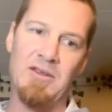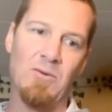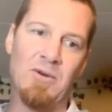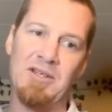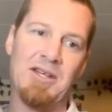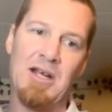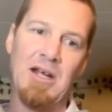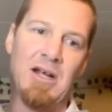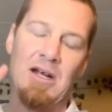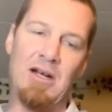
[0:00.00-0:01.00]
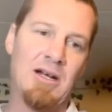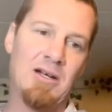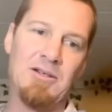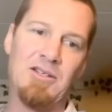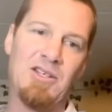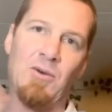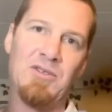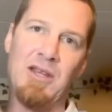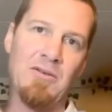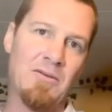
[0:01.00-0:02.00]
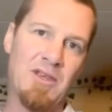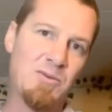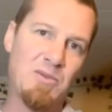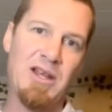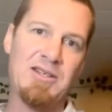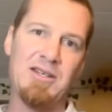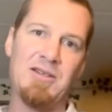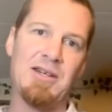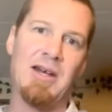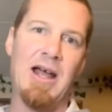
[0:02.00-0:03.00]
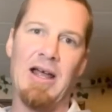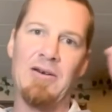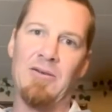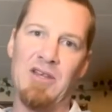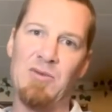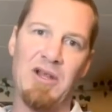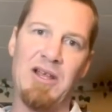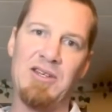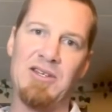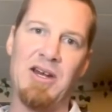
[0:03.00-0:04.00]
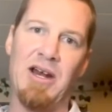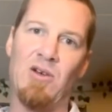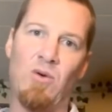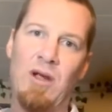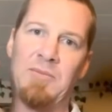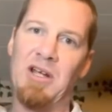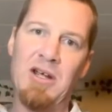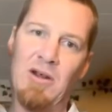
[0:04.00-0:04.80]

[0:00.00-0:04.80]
There was so is either this place is denied, or this place is not equipped,